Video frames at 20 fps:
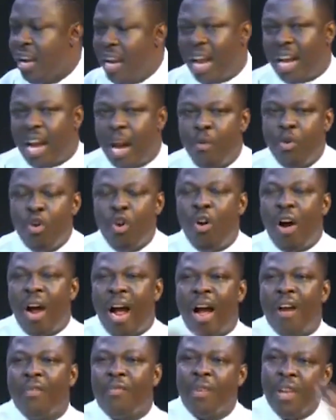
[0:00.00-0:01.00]
Now we don't
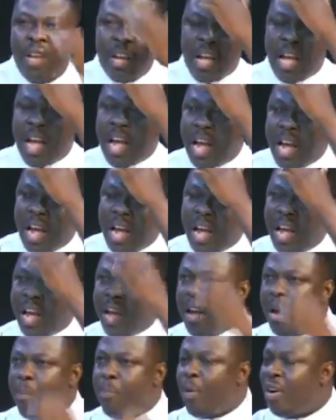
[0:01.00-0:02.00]
have
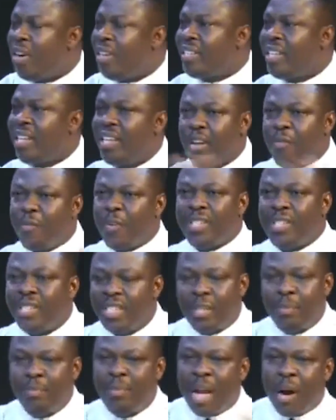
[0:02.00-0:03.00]
policy
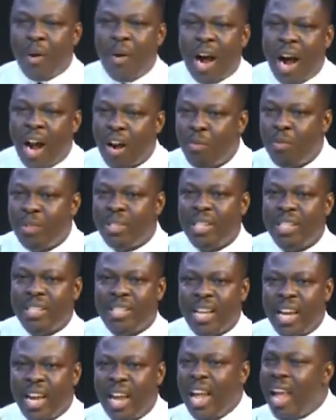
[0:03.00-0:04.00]
deficit be our hand must
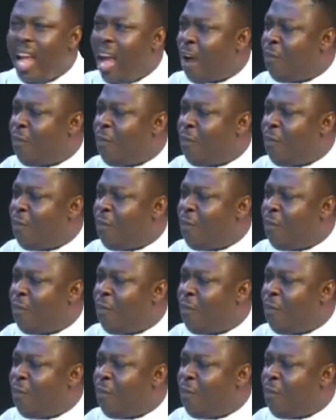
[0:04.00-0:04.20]
say